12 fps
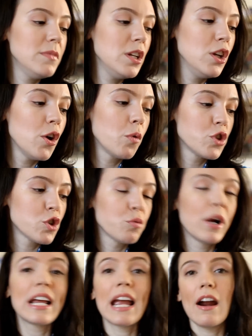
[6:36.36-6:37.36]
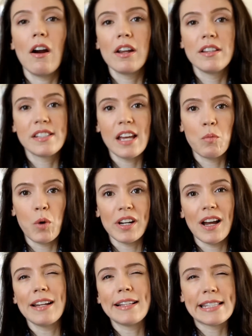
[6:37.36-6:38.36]
you know, just running errands and
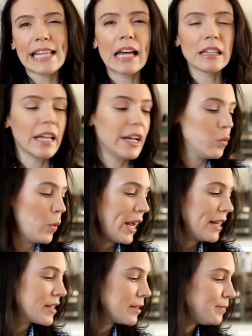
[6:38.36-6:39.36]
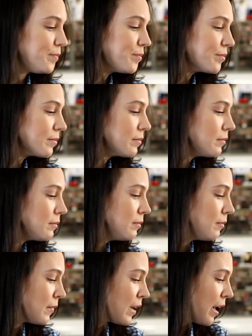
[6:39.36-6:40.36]
whatnot. It's that lightweight.
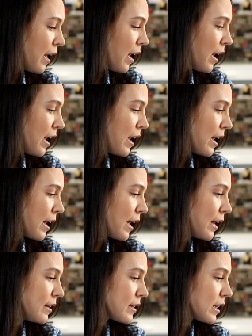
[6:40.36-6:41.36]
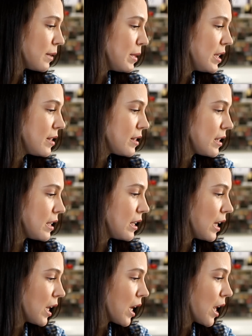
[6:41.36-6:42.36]
And let me see
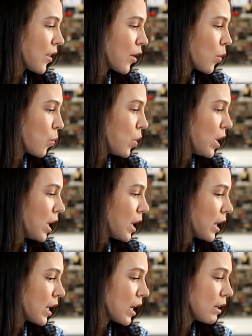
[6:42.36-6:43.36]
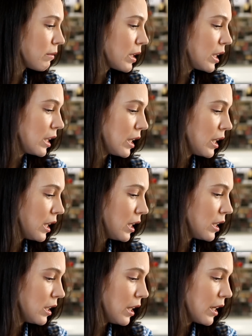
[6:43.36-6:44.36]
another one that I really
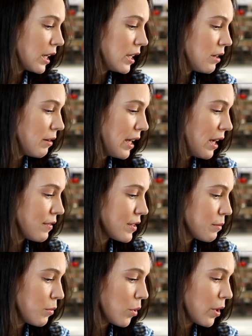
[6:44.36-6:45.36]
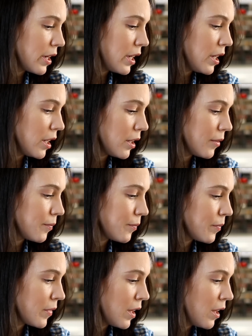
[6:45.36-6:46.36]
like. I know I have some more in here
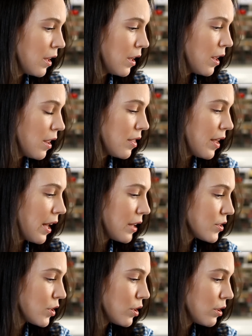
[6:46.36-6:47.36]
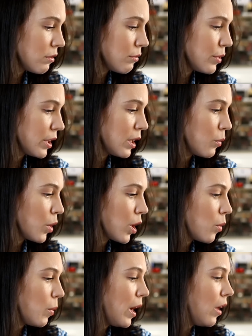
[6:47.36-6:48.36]
that really work
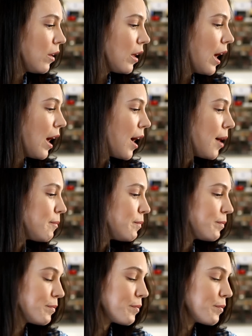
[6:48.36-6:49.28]
well. Um,